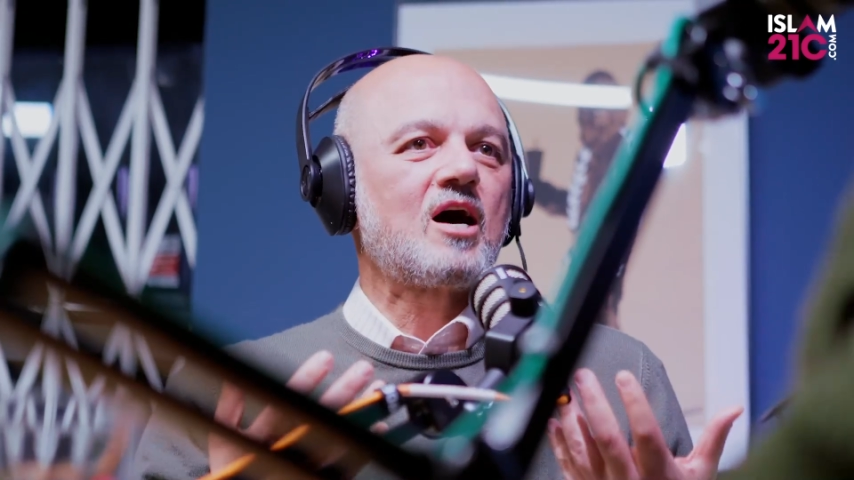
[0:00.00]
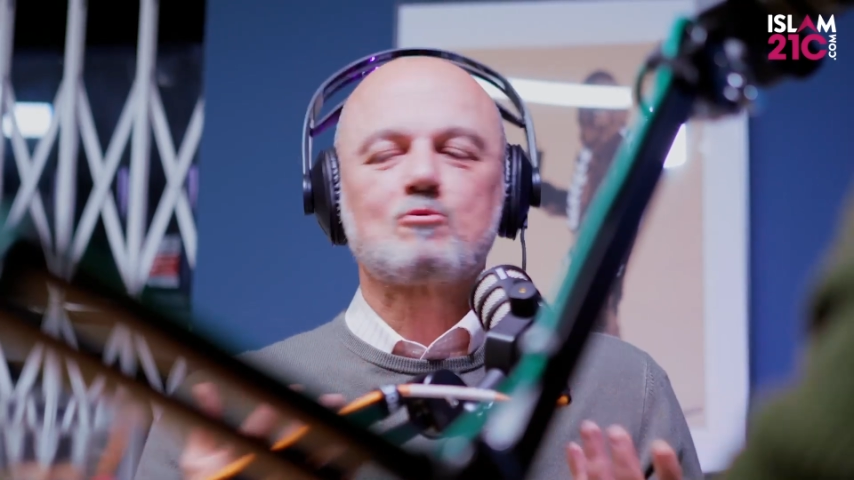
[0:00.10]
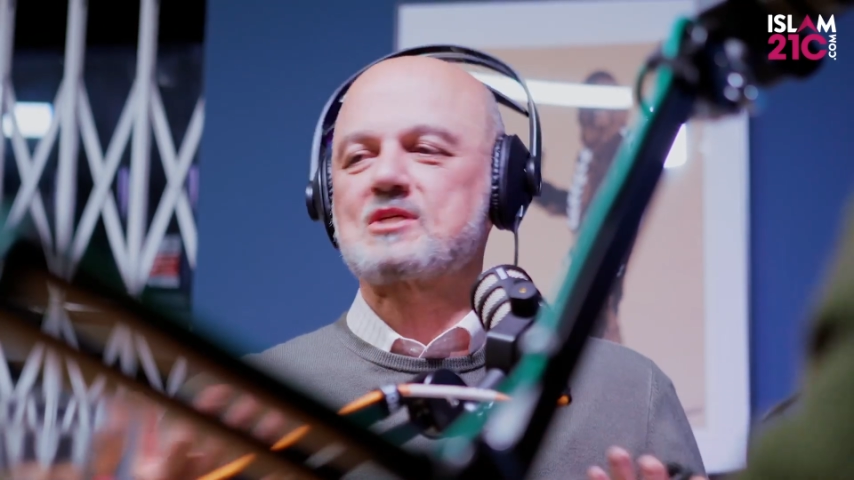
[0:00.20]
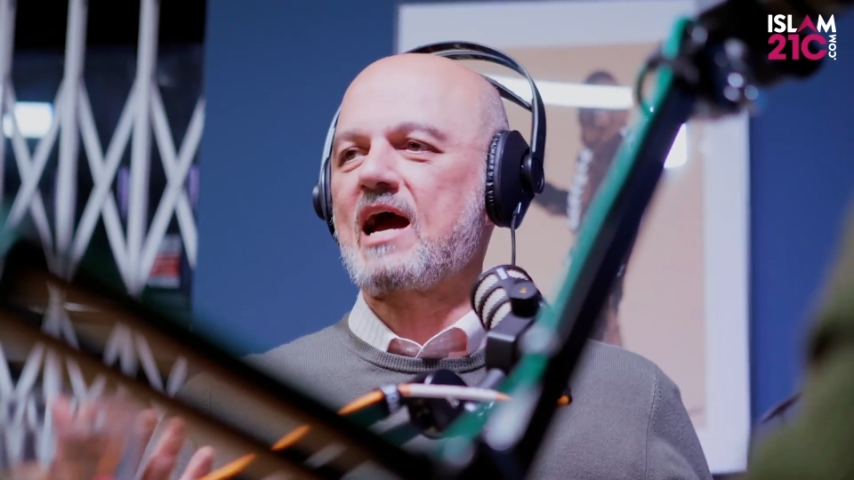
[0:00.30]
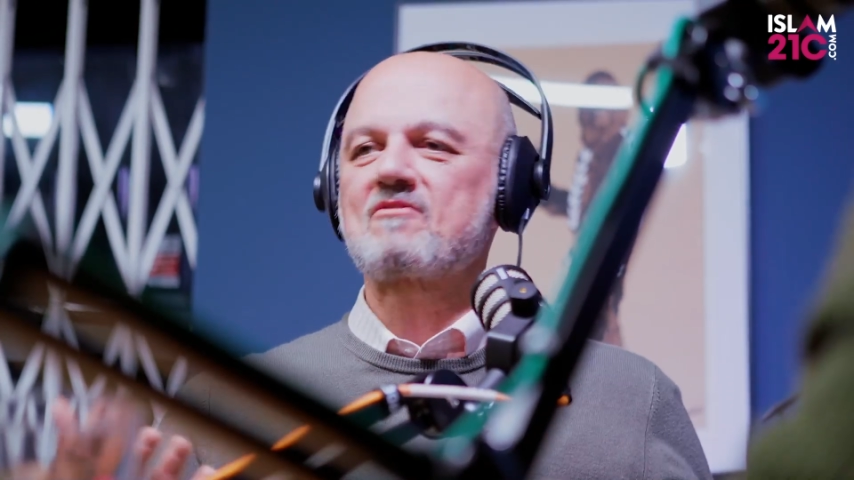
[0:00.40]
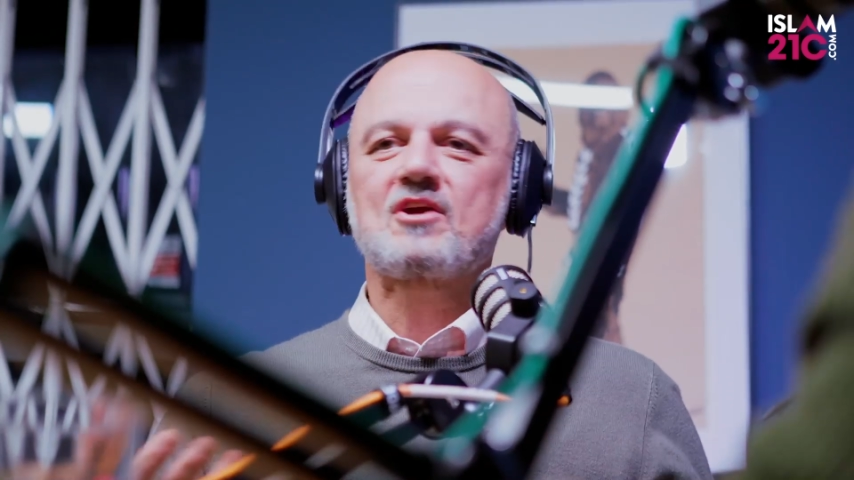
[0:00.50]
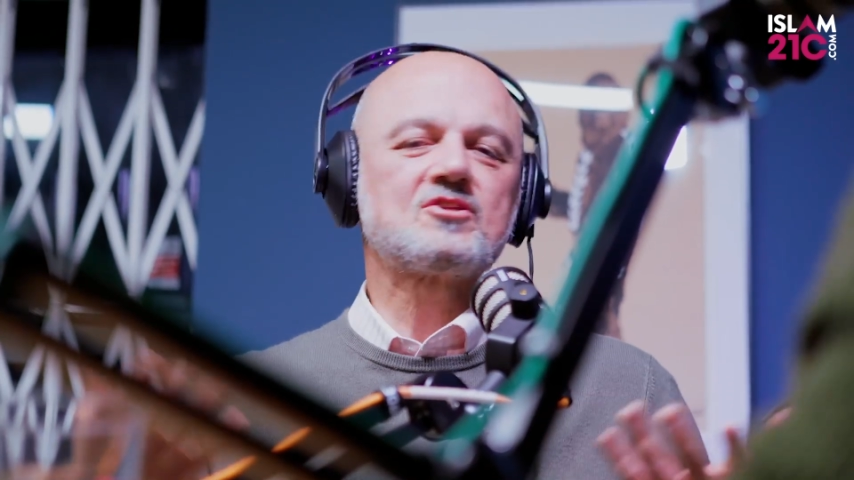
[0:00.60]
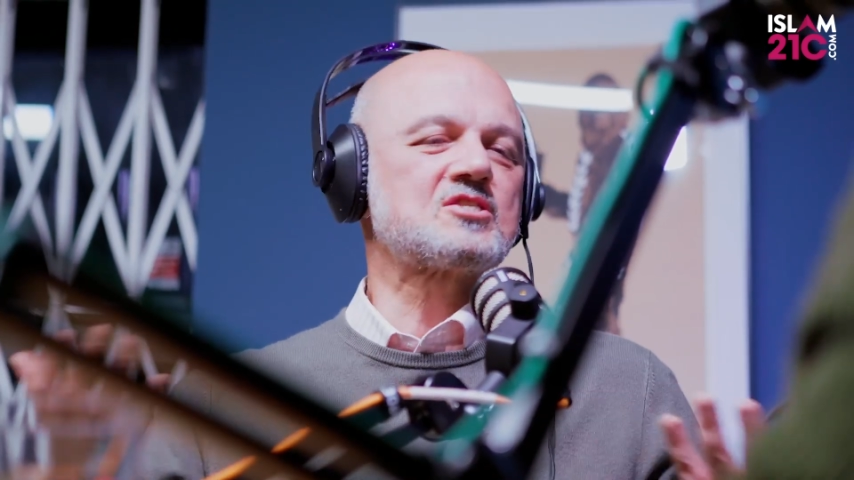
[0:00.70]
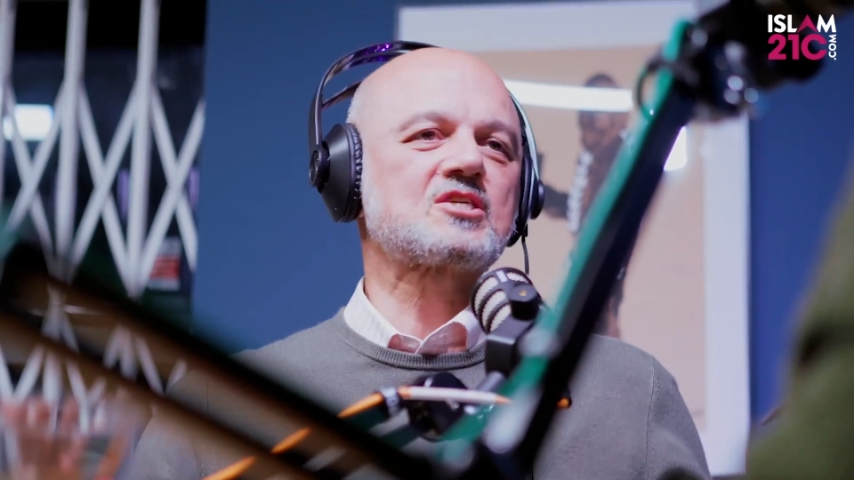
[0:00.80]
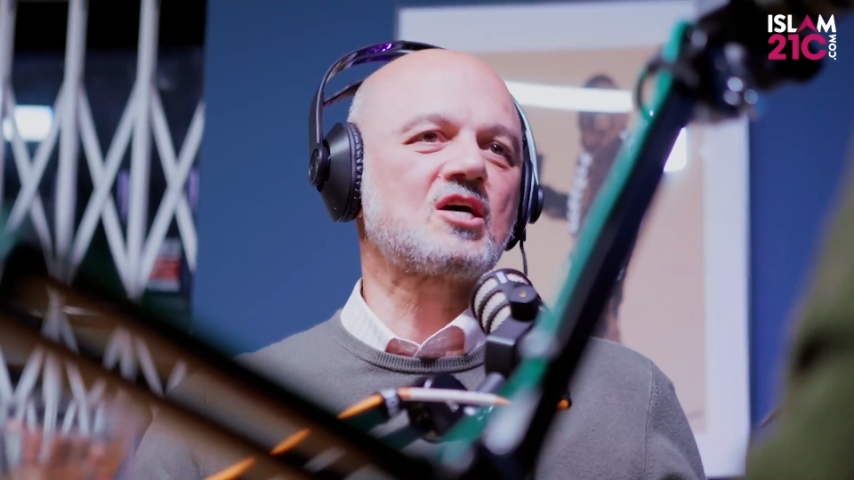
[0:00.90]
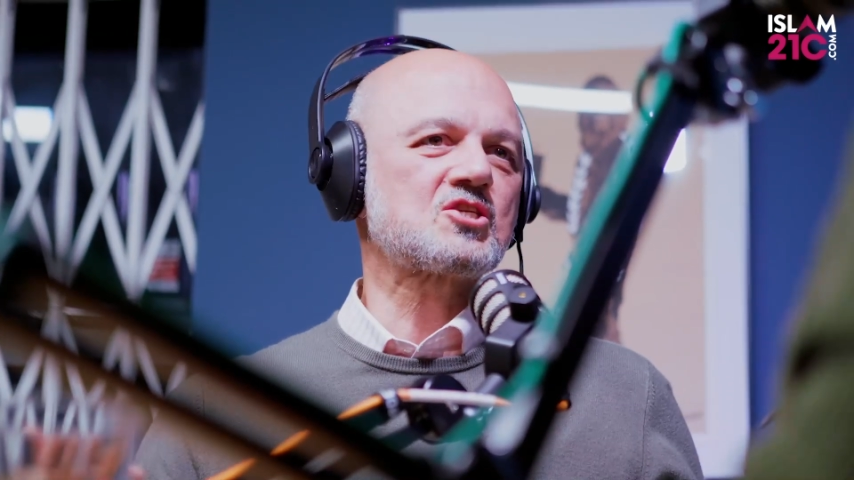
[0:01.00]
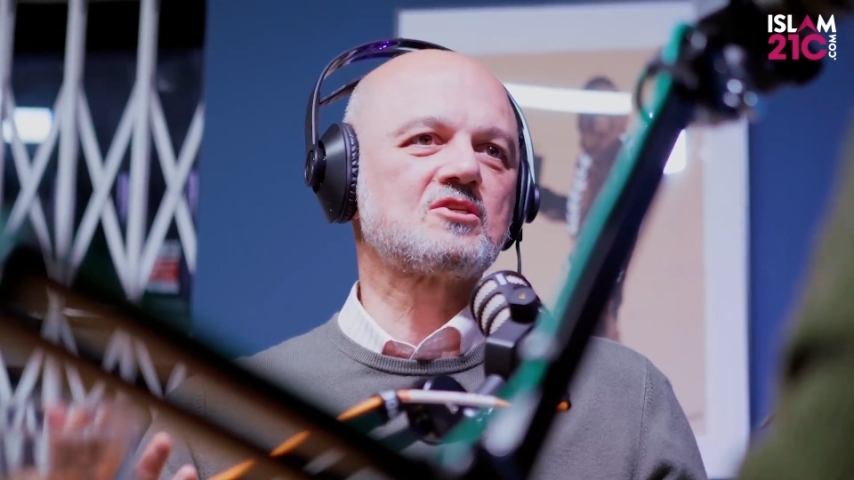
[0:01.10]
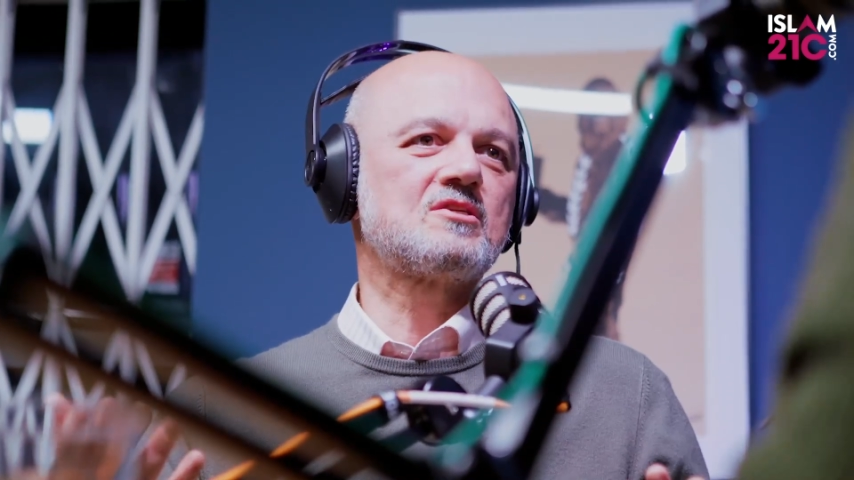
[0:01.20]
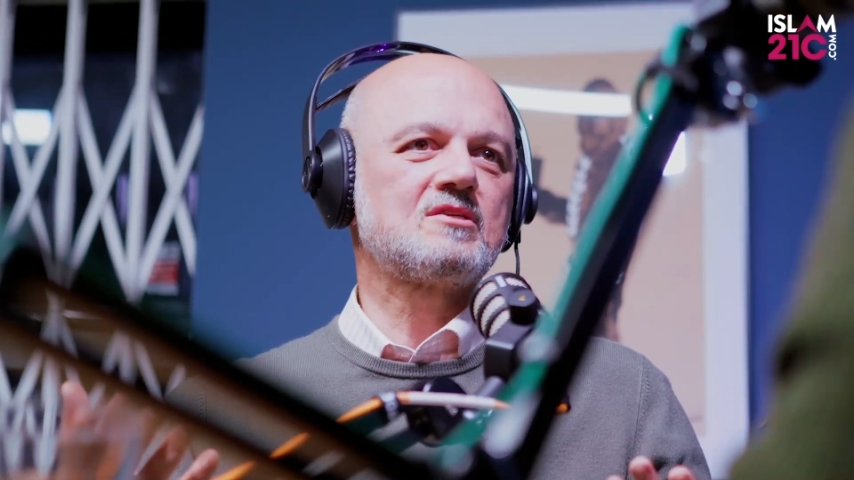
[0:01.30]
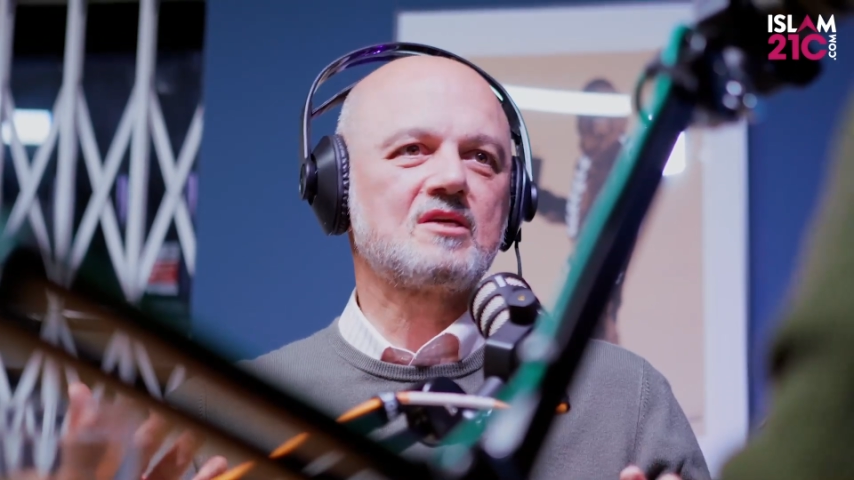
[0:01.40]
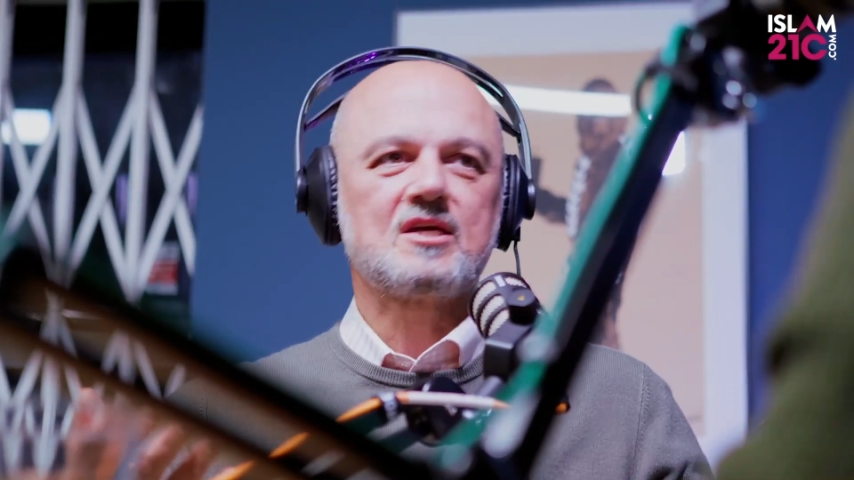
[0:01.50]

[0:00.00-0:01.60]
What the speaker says: I was having a discussion